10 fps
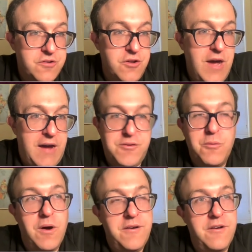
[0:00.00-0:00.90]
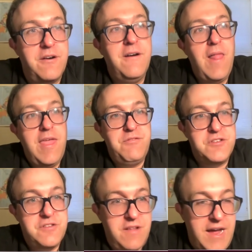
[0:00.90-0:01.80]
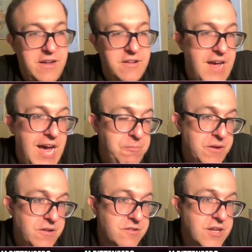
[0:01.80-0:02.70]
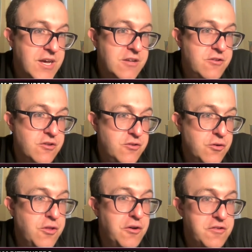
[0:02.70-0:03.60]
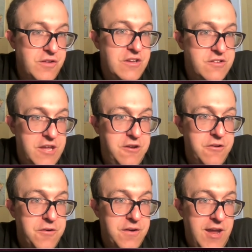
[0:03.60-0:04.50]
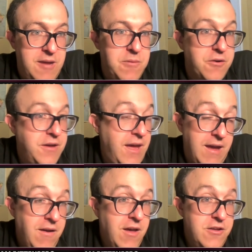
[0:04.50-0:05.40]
So you have to wonder, if this alliance happens, do those leagues say to Notre Dame, okay,